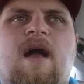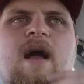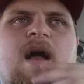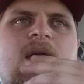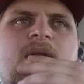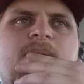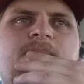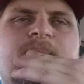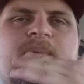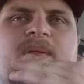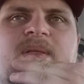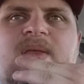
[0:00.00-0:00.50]

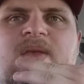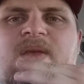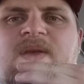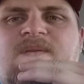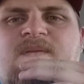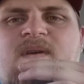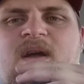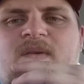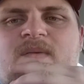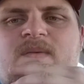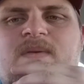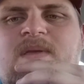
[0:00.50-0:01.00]
I
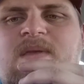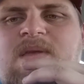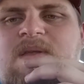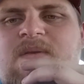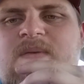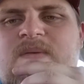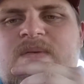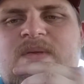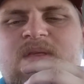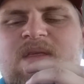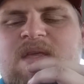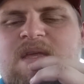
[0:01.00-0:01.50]
really
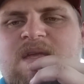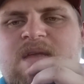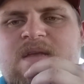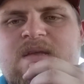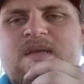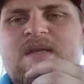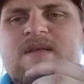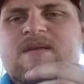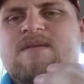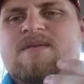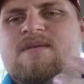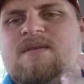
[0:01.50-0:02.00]
do think.
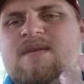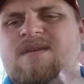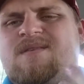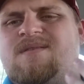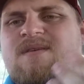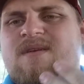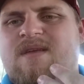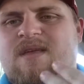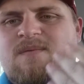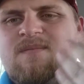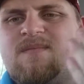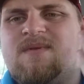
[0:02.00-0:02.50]
See,
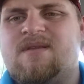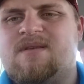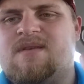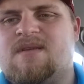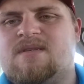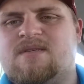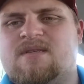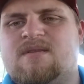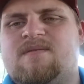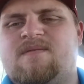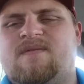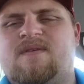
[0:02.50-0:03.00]
again with the
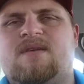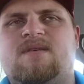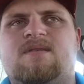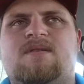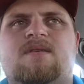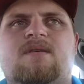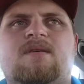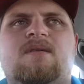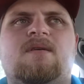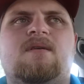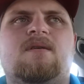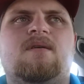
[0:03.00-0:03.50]
touching the face.
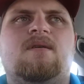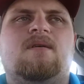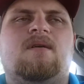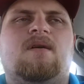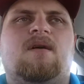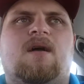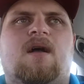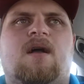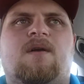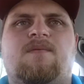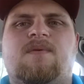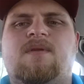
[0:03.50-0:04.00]

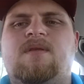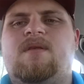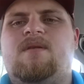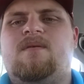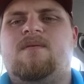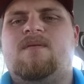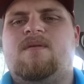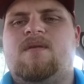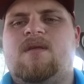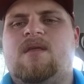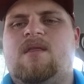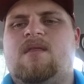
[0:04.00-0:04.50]
I really
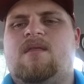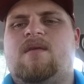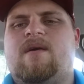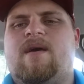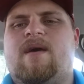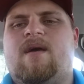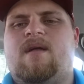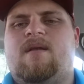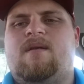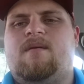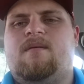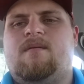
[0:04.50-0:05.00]
do think
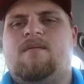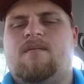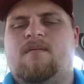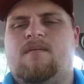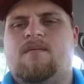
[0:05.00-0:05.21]
that